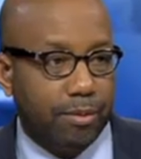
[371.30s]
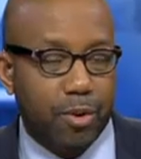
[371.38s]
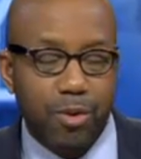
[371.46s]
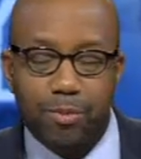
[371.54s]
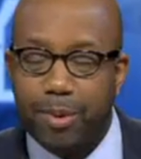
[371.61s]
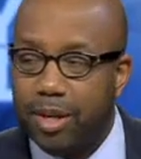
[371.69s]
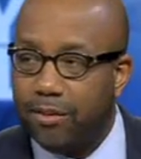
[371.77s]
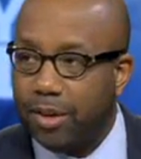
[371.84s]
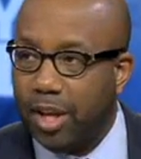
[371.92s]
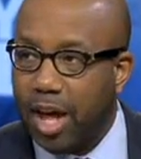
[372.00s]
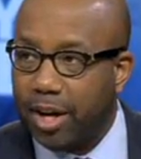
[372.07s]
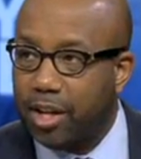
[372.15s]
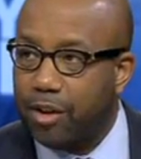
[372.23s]
of course be giving a
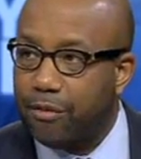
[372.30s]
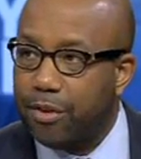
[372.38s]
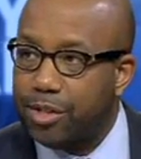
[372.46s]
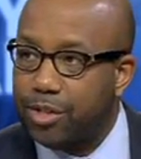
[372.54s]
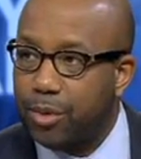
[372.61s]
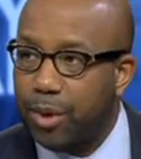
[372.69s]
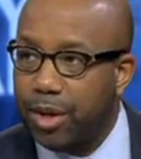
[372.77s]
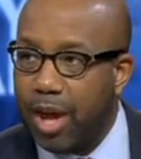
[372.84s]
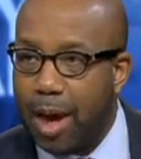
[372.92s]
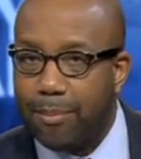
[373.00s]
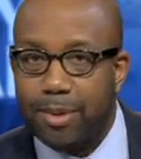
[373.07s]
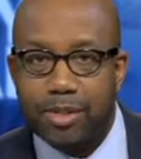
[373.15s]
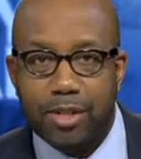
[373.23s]
lot of coverage to what
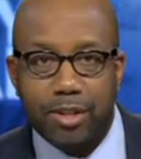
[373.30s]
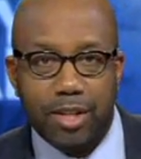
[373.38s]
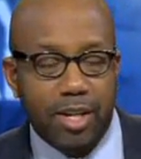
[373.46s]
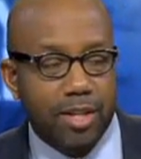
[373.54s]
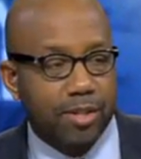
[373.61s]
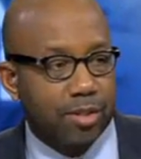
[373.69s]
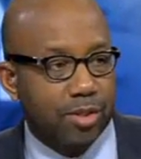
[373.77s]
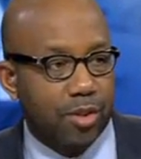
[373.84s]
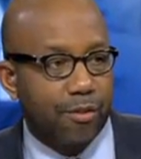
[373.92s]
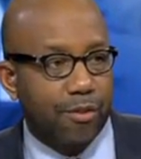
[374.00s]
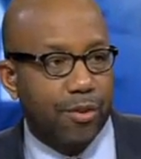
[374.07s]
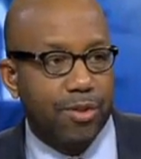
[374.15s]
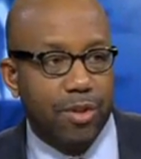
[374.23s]
happens to the kids and
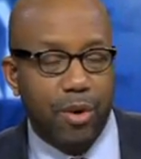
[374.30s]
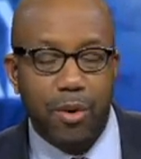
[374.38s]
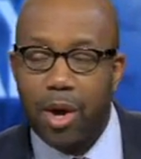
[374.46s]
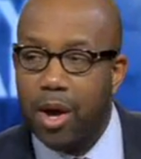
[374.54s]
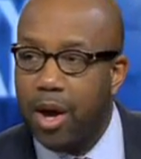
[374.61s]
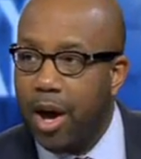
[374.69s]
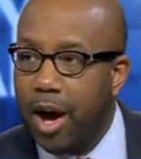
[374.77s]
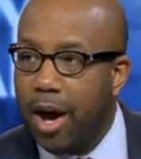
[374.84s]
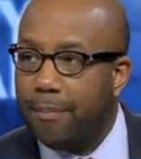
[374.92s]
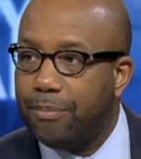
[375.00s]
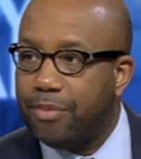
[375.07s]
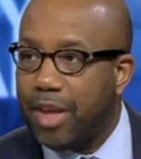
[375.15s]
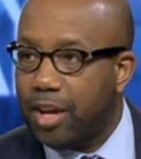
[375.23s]
so forth. So
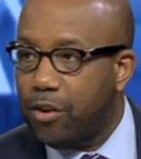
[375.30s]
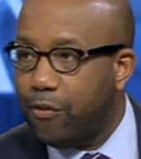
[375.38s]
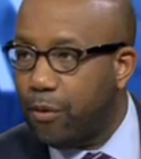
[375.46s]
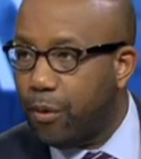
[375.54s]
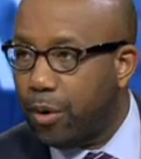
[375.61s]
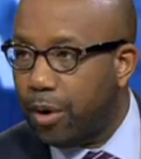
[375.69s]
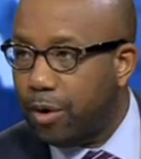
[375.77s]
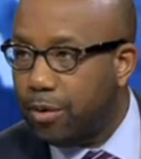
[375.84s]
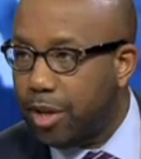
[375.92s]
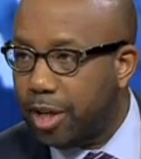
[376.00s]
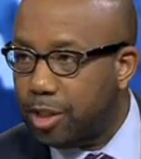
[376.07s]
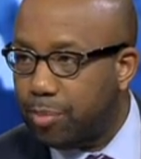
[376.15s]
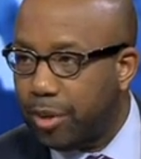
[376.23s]
thank you for
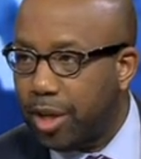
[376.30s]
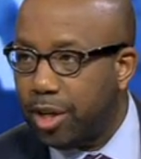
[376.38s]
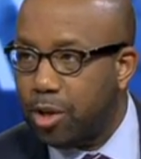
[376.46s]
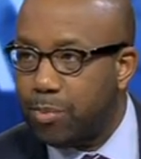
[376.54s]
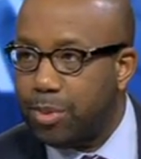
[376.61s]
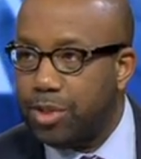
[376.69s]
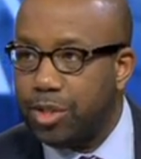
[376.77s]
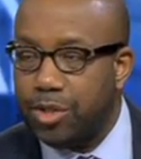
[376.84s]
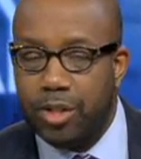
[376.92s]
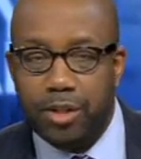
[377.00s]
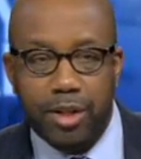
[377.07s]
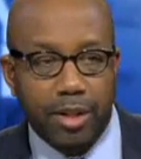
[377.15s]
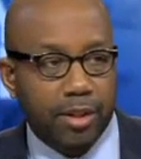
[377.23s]
explaining your
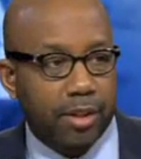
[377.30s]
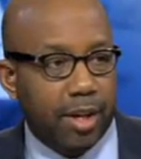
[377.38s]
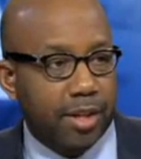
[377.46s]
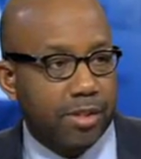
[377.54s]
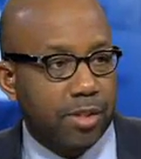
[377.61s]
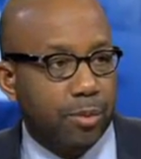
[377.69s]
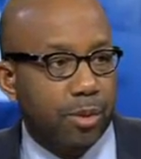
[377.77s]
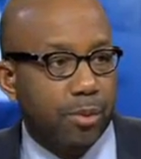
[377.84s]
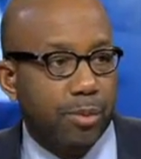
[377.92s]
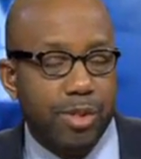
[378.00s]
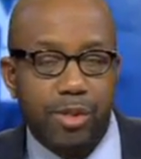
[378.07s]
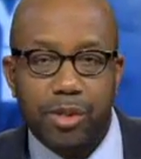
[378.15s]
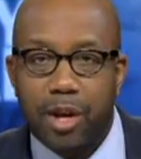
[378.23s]
position. And like I said, we'll
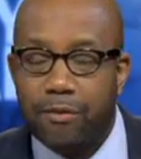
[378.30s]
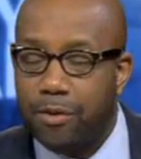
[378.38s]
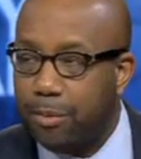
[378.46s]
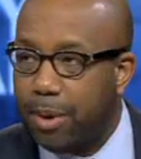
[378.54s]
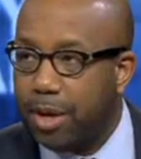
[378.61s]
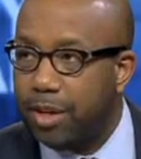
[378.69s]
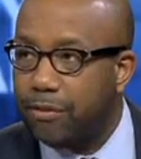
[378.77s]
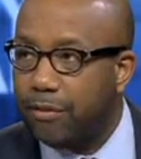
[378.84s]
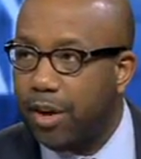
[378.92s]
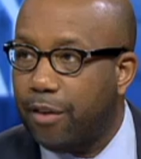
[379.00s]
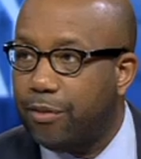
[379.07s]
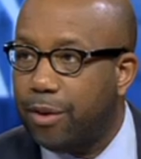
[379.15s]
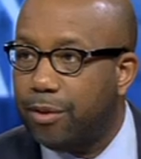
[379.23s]
wish everybody
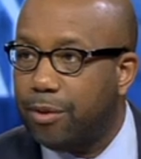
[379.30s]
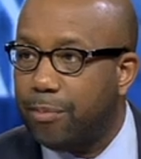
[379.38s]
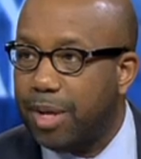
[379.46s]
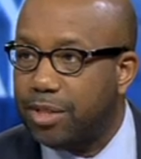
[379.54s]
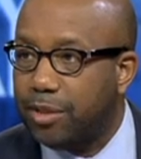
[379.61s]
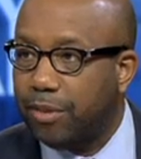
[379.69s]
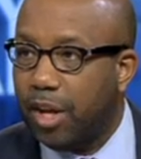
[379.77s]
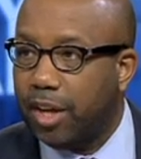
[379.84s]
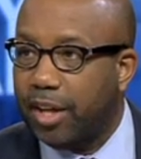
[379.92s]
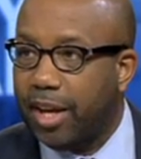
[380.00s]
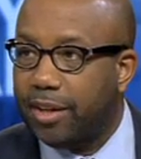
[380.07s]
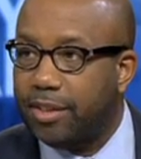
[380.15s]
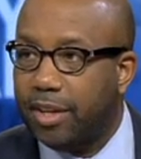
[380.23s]
involved the best of
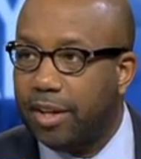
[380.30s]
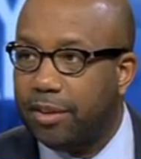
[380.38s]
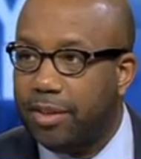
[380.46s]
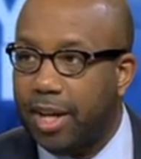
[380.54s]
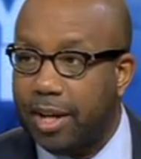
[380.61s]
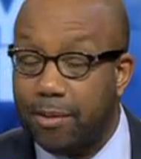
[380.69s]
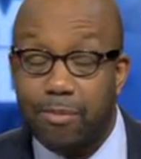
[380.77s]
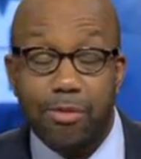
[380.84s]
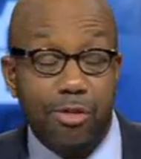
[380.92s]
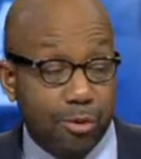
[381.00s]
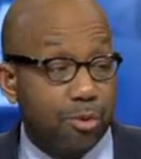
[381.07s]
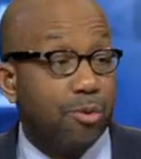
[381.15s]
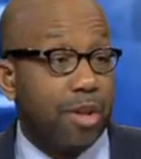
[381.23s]
luck at getting
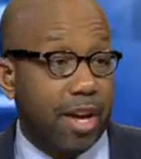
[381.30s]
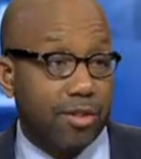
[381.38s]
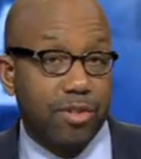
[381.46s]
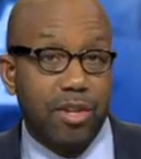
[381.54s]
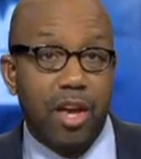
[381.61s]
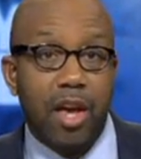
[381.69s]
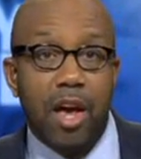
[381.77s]
through this.